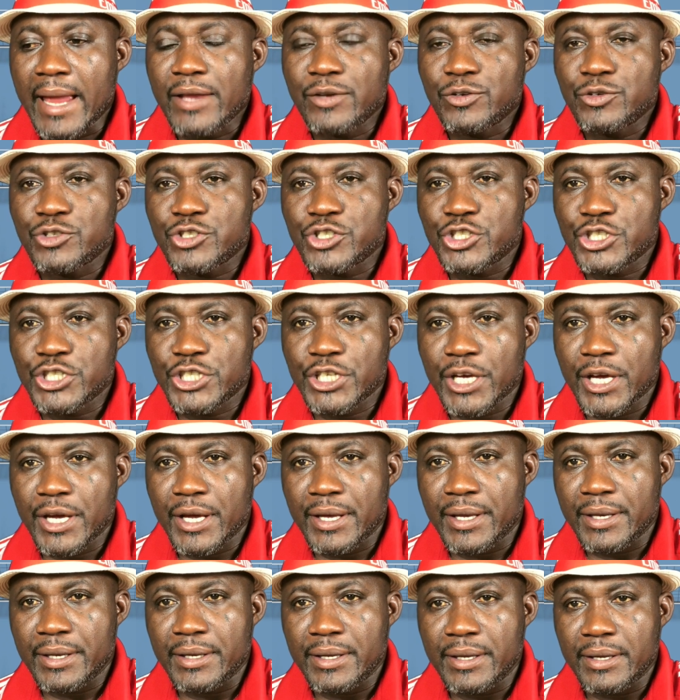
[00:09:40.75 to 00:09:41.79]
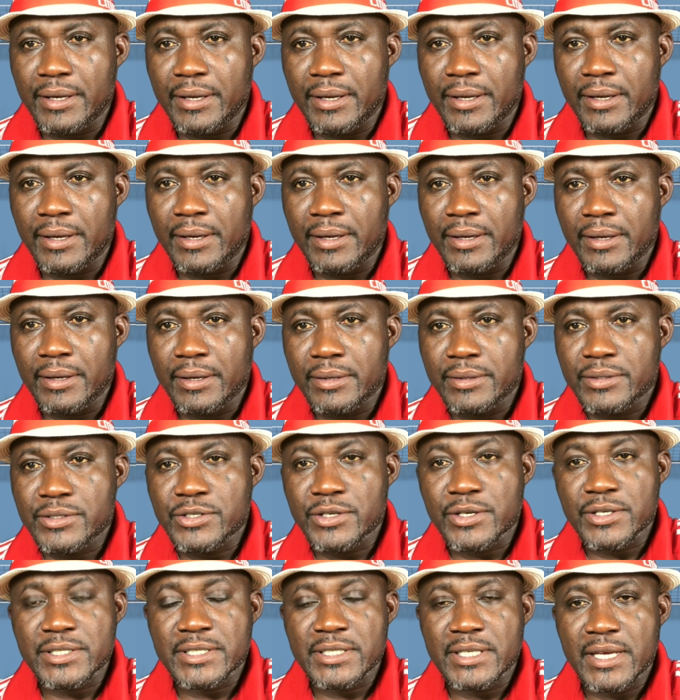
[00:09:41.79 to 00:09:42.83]
to share the
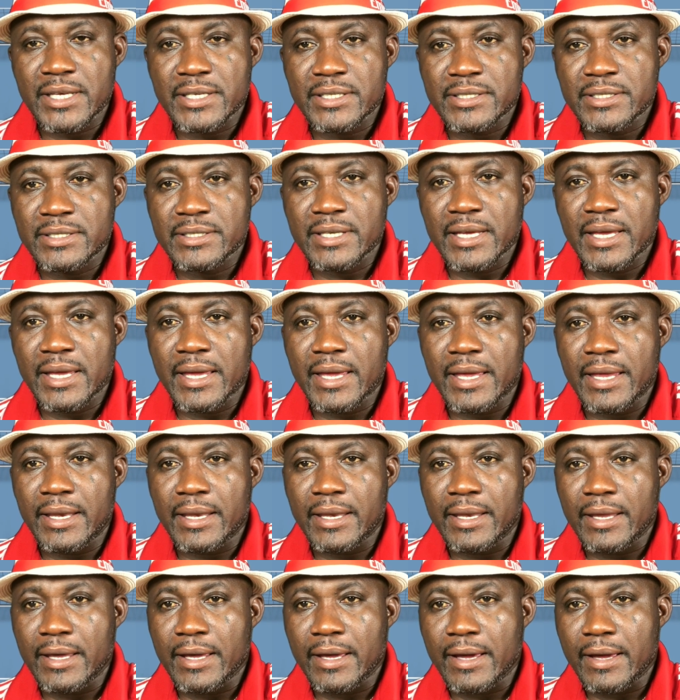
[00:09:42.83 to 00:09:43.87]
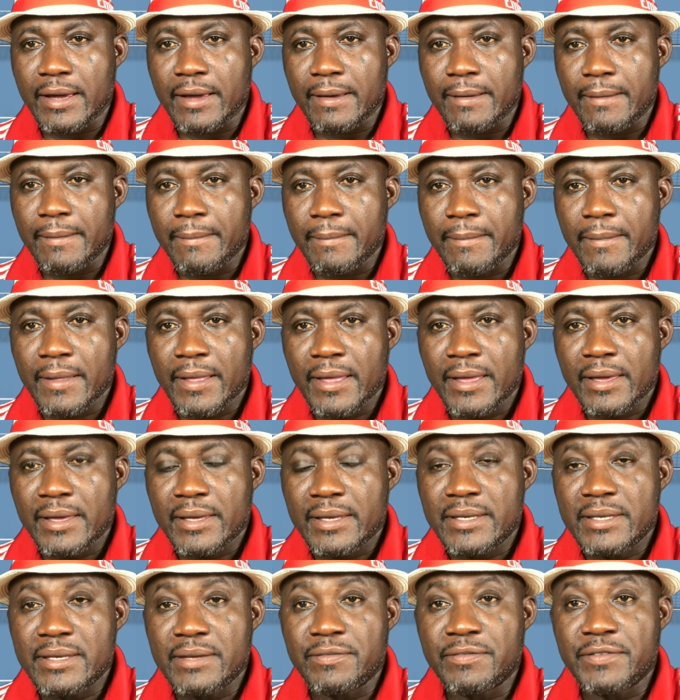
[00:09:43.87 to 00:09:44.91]
success and
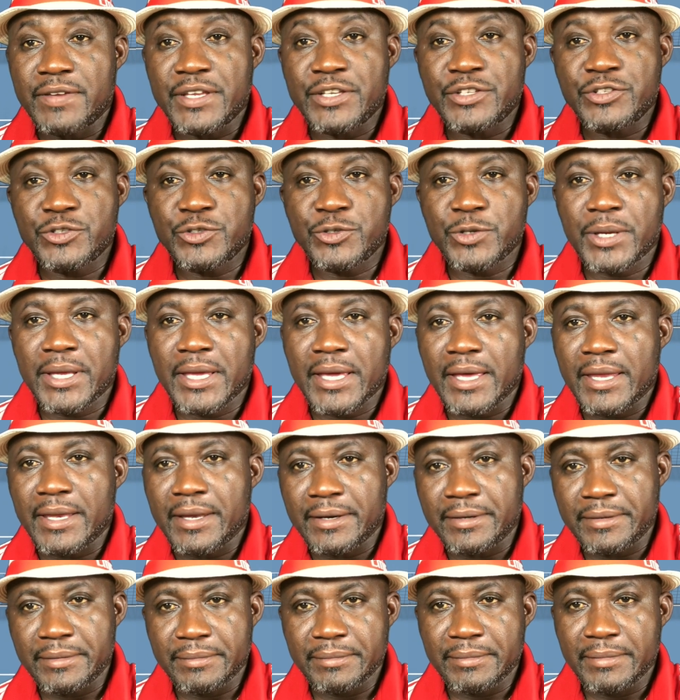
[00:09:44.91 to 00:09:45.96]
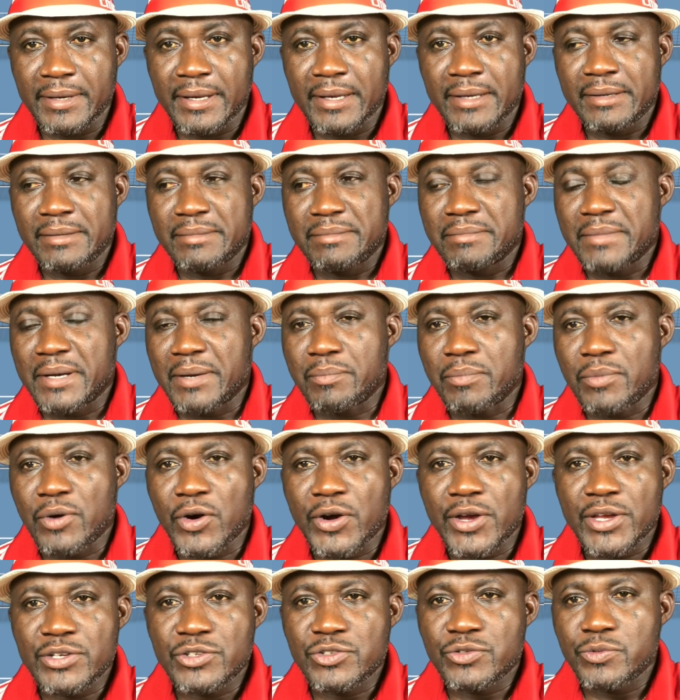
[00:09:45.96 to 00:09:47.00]
defeat together, but
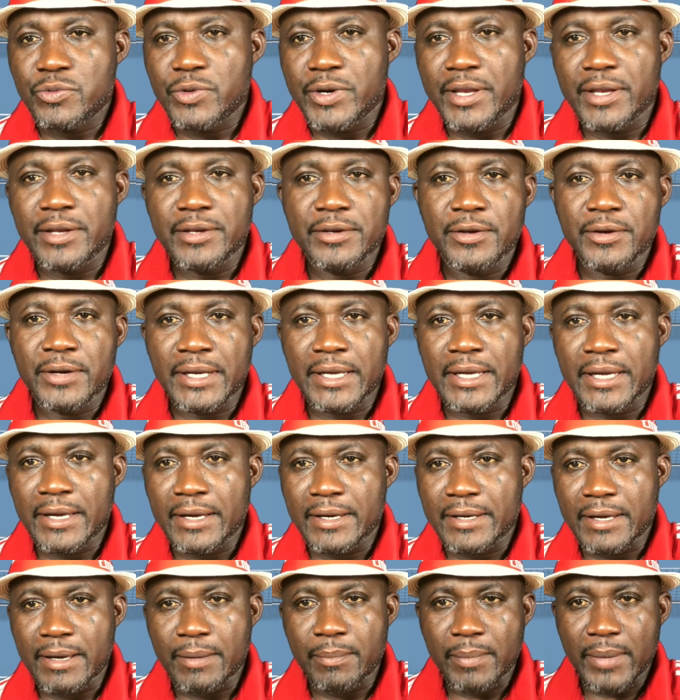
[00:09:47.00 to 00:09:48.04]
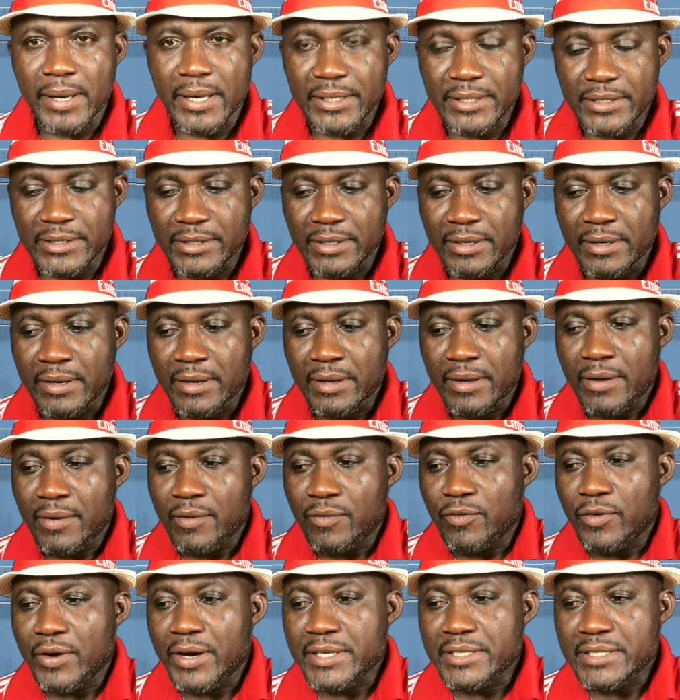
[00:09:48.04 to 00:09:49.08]
boys really don't care that much.
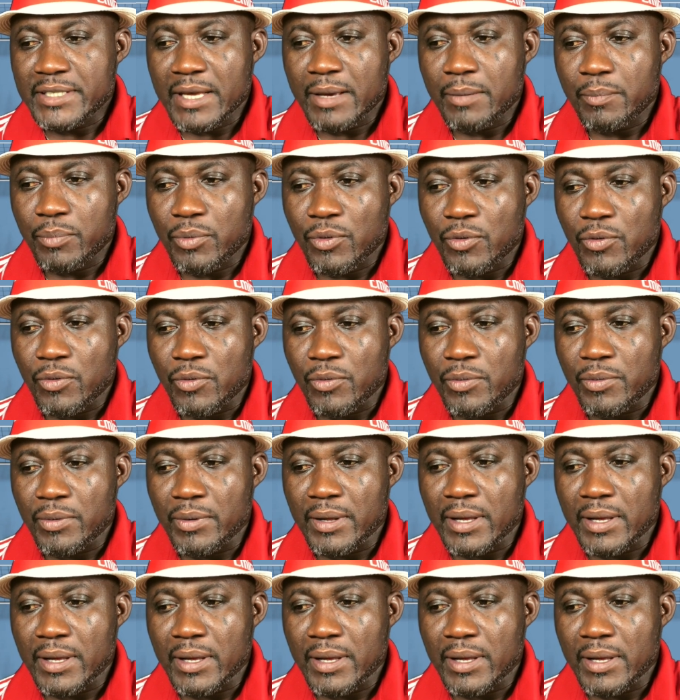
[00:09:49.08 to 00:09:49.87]
For example,